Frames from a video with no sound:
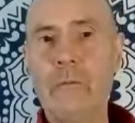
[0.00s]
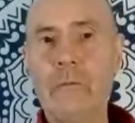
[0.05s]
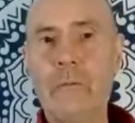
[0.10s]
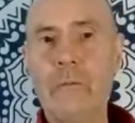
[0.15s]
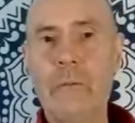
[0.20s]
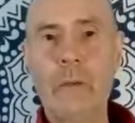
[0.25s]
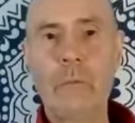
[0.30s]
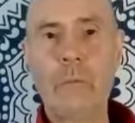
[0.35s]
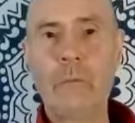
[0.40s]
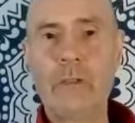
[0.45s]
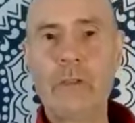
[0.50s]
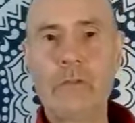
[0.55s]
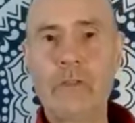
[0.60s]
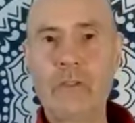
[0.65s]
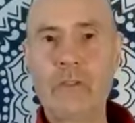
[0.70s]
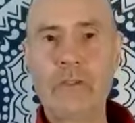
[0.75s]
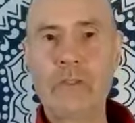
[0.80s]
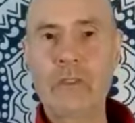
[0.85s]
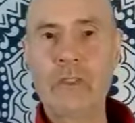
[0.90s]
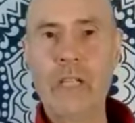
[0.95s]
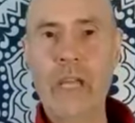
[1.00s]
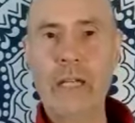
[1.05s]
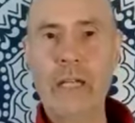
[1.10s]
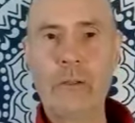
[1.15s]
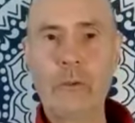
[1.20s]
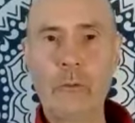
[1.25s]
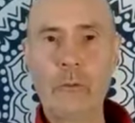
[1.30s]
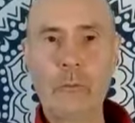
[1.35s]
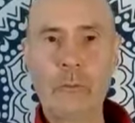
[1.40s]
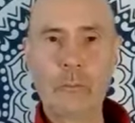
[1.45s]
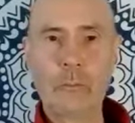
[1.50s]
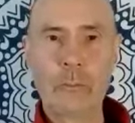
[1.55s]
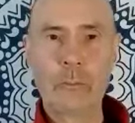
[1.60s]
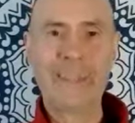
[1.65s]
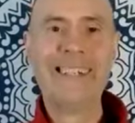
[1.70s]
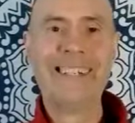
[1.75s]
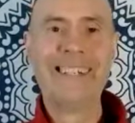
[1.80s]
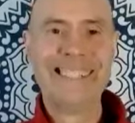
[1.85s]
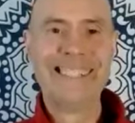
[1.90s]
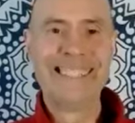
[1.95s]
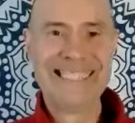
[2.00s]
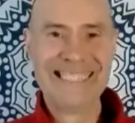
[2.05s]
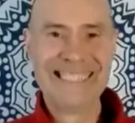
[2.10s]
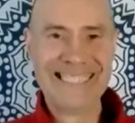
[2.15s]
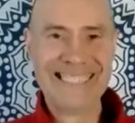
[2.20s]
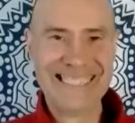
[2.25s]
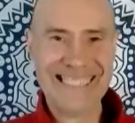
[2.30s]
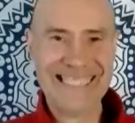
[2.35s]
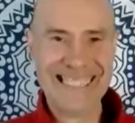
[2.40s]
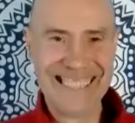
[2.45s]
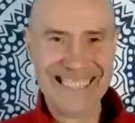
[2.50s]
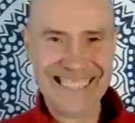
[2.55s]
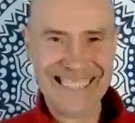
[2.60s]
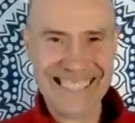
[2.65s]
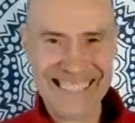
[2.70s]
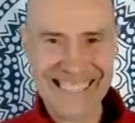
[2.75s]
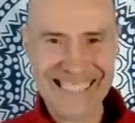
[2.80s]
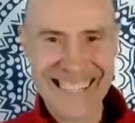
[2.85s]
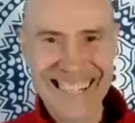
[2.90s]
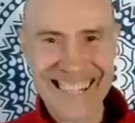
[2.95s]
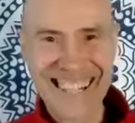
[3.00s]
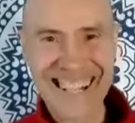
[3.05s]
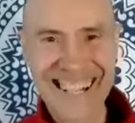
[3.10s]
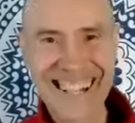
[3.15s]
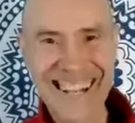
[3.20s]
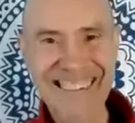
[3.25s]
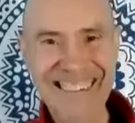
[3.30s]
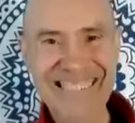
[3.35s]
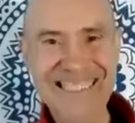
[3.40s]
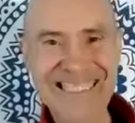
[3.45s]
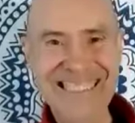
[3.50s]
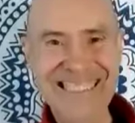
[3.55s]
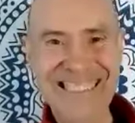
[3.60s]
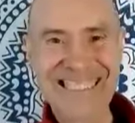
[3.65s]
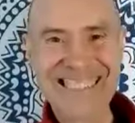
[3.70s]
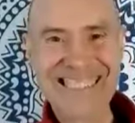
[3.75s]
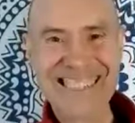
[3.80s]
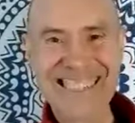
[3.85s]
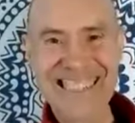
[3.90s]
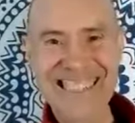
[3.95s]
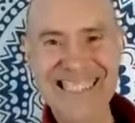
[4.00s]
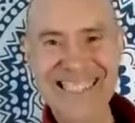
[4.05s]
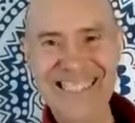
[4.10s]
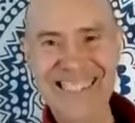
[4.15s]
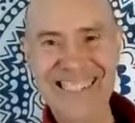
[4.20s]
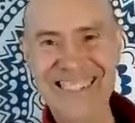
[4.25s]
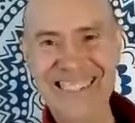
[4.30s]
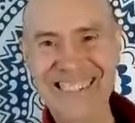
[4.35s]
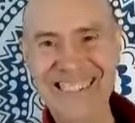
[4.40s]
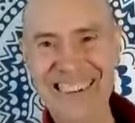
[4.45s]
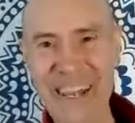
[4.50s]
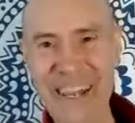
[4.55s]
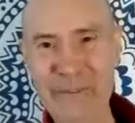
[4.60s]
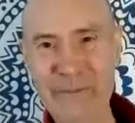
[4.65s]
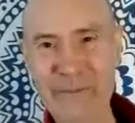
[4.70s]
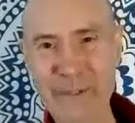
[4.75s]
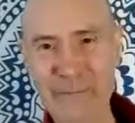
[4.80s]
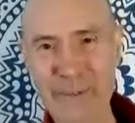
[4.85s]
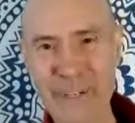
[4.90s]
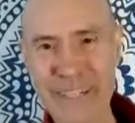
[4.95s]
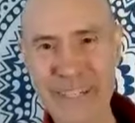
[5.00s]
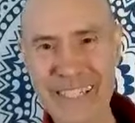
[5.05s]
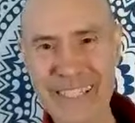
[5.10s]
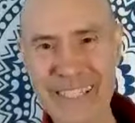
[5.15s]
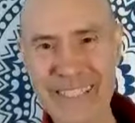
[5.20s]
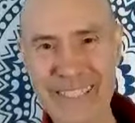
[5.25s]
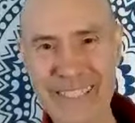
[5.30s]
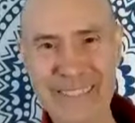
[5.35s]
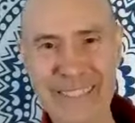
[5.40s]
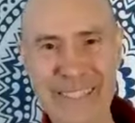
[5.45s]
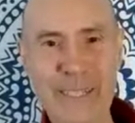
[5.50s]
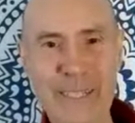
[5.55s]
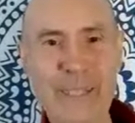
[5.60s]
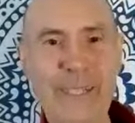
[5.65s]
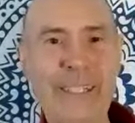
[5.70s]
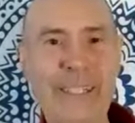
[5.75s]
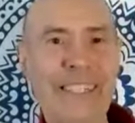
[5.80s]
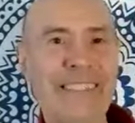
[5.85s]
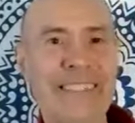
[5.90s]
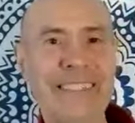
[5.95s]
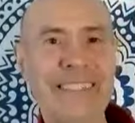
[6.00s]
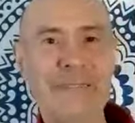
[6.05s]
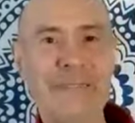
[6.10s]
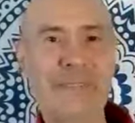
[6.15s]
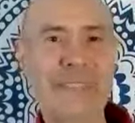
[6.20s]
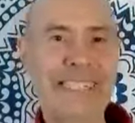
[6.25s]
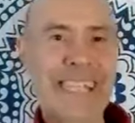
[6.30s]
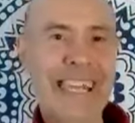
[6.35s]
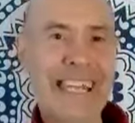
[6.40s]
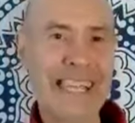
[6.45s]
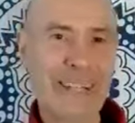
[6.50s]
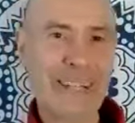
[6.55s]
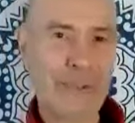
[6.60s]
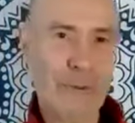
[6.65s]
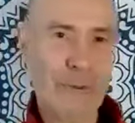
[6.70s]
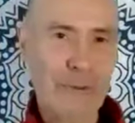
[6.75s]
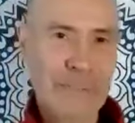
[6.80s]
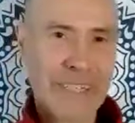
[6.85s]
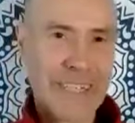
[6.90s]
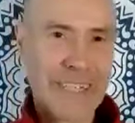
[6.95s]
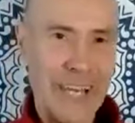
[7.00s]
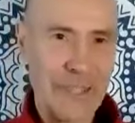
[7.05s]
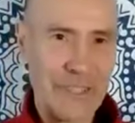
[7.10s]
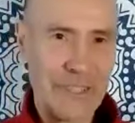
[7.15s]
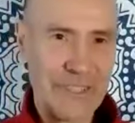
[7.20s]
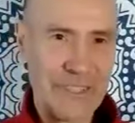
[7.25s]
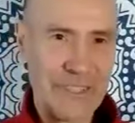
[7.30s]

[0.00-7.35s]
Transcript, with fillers: when we'll just channel. I will just teach holographic breathing and forget all the other